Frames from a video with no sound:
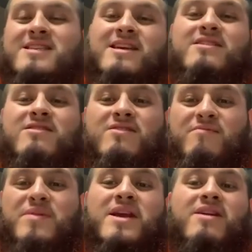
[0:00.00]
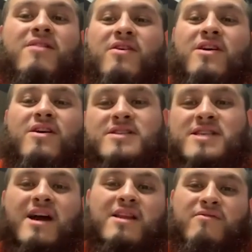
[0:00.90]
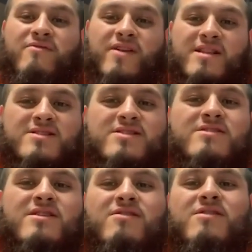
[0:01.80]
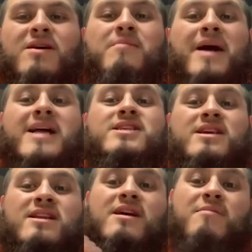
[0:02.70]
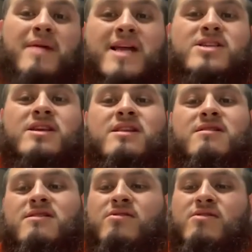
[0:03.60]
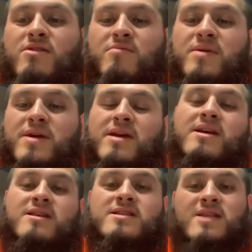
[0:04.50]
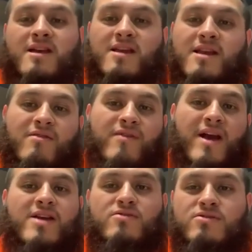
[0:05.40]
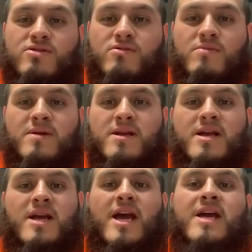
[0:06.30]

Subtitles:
think of being on the other side of the fence. You know, imagine, you know, being an executive at YouTube and